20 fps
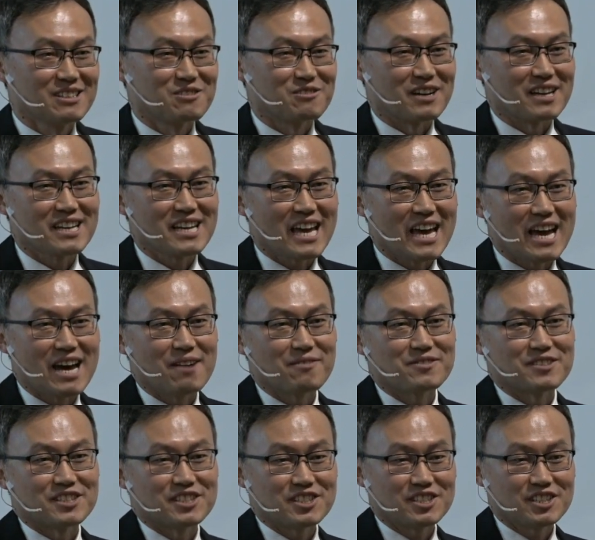right,
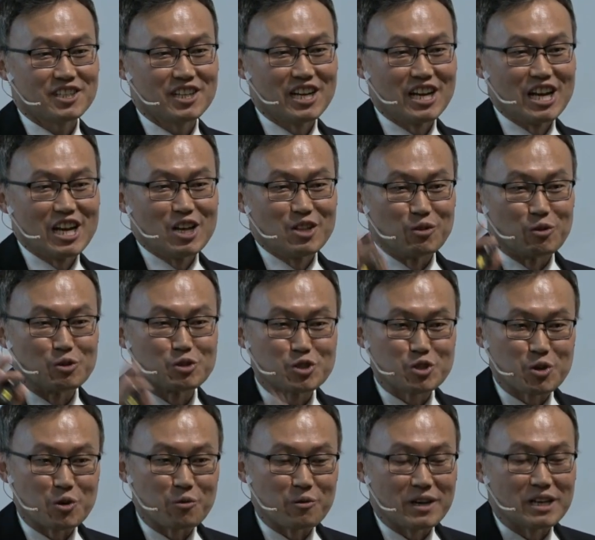after North
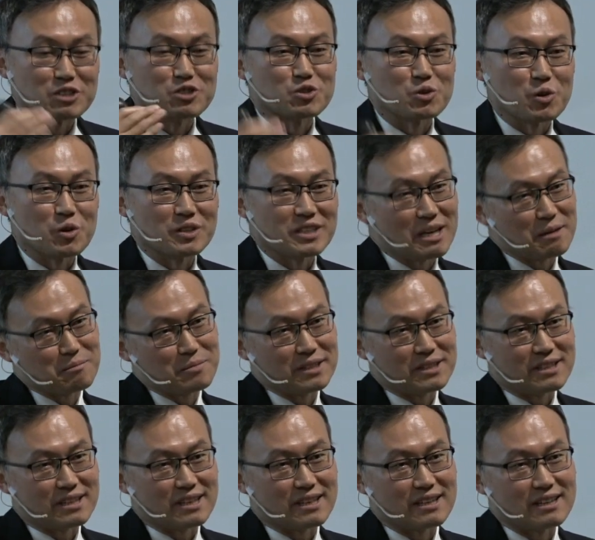Korea joined
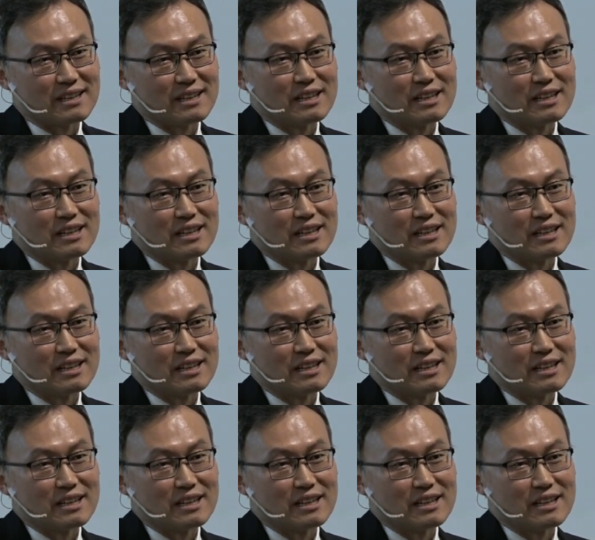NPT.